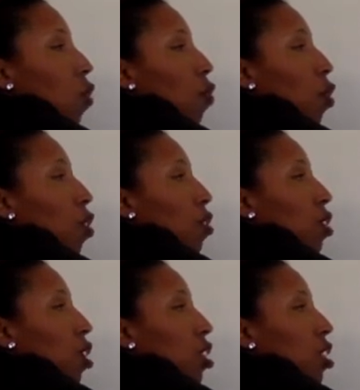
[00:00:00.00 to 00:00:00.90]
for
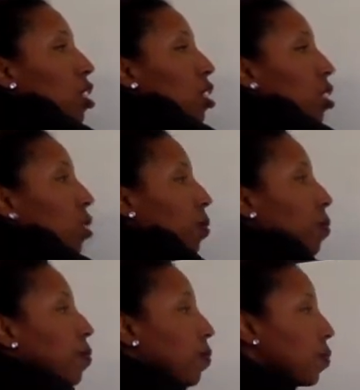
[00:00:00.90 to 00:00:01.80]
those oranges.
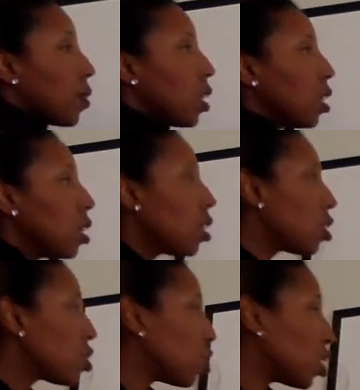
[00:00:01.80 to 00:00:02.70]

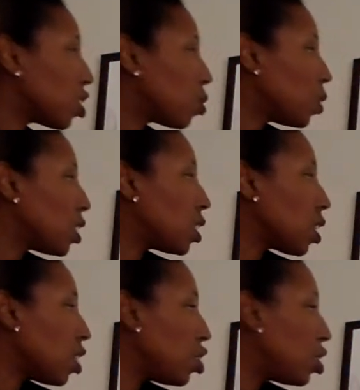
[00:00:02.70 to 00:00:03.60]
So she has
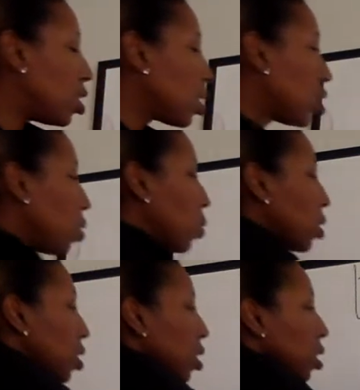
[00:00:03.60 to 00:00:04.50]
360
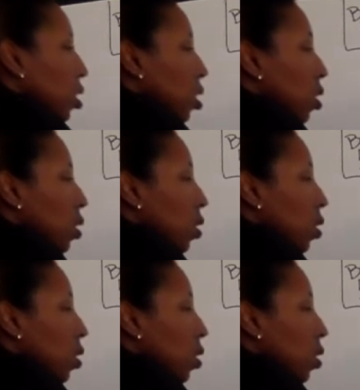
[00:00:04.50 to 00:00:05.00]
oranges,